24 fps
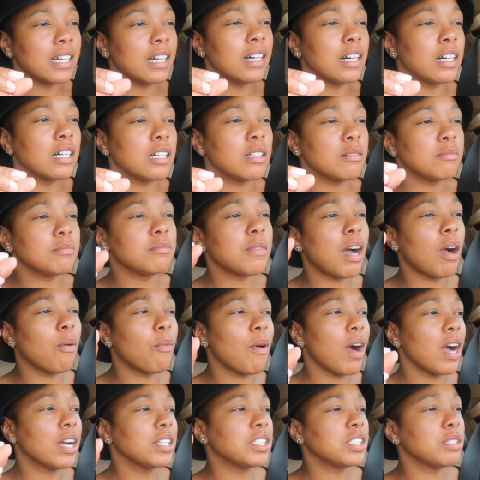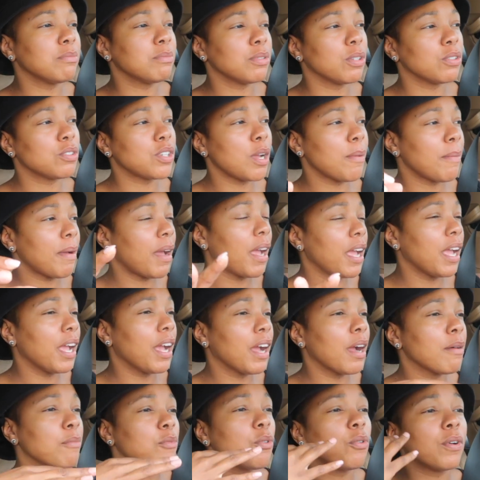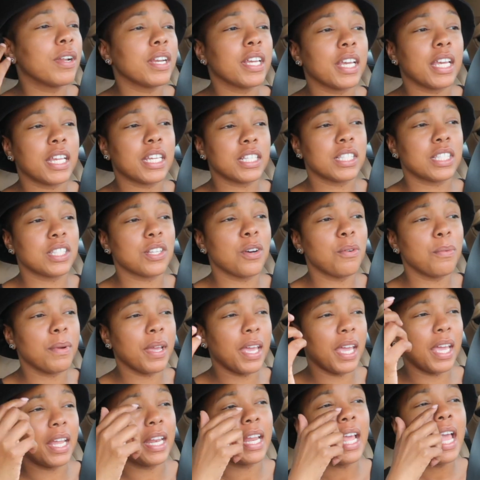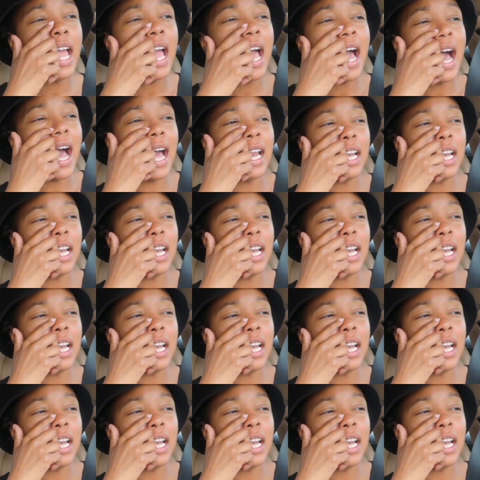um, I wash and blow dry my hair. I'm going to get a sew in.